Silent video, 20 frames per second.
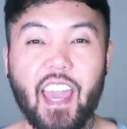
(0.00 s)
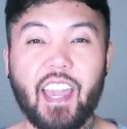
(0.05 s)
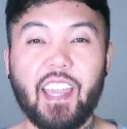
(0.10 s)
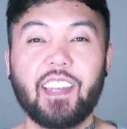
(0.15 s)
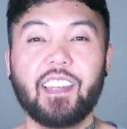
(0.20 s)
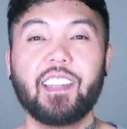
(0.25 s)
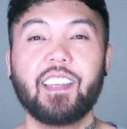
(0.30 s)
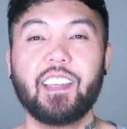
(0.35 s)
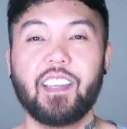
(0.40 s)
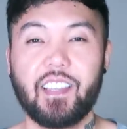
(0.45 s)

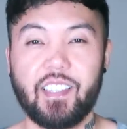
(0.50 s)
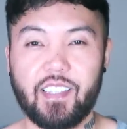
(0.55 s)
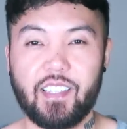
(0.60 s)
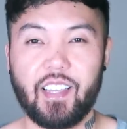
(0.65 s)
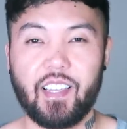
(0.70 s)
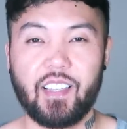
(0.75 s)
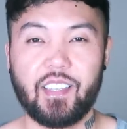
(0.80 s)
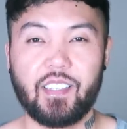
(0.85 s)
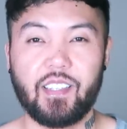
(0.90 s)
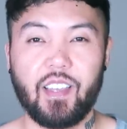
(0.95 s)
then, he
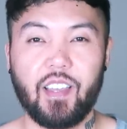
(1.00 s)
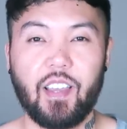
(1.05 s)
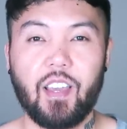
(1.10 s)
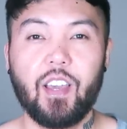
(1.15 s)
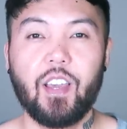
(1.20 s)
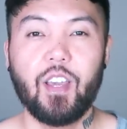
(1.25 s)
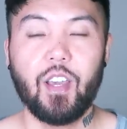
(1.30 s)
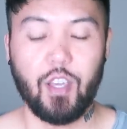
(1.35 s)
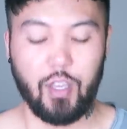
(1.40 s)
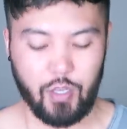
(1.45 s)
says,
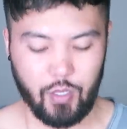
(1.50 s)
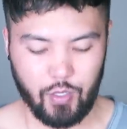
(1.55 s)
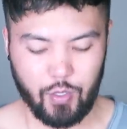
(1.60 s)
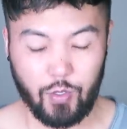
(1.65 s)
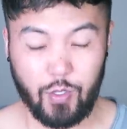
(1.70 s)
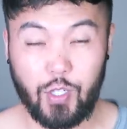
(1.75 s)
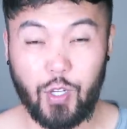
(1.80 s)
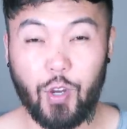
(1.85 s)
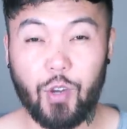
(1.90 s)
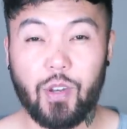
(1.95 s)

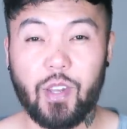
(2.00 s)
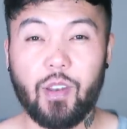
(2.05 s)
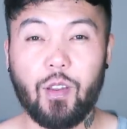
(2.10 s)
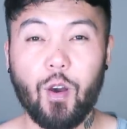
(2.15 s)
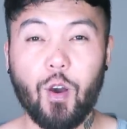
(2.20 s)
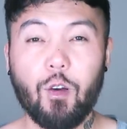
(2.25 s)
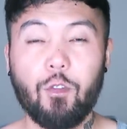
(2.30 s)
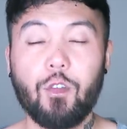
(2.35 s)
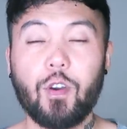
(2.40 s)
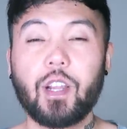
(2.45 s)
you turn it
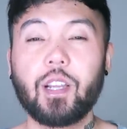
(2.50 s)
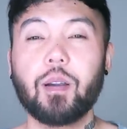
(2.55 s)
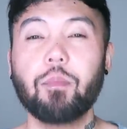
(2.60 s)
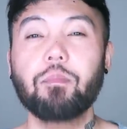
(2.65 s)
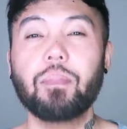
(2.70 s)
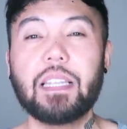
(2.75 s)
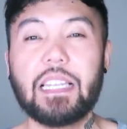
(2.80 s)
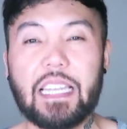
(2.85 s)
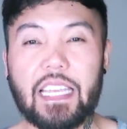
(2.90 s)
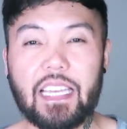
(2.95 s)
over
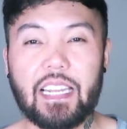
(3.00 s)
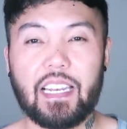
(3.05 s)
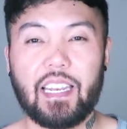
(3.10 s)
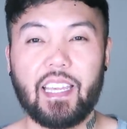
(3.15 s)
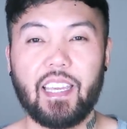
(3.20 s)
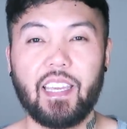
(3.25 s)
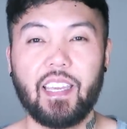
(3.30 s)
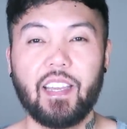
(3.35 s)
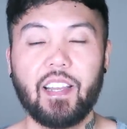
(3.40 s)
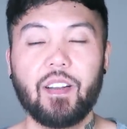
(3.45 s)

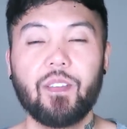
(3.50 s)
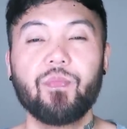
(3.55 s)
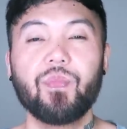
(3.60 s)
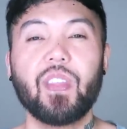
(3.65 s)
completely